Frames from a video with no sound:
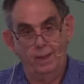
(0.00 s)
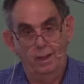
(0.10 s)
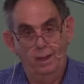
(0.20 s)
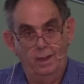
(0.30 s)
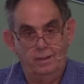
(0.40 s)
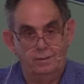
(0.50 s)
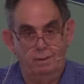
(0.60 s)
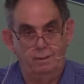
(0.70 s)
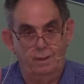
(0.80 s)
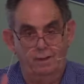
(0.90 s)
He's
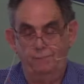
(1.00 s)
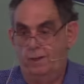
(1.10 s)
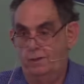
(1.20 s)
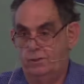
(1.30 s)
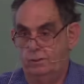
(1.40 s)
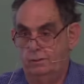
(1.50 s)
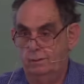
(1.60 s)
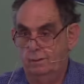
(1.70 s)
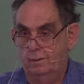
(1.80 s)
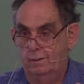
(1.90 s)
not a fashion
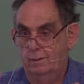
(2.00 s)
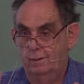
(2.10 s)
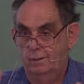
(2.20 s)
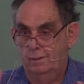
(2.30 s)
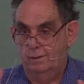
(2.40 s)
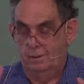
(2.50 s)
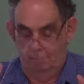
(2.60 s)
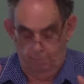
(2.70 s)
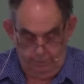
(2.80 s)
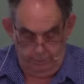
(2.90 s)

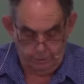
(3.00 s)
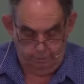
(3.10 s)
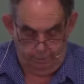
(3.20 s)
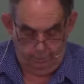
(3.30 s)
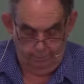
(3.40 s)
policeman.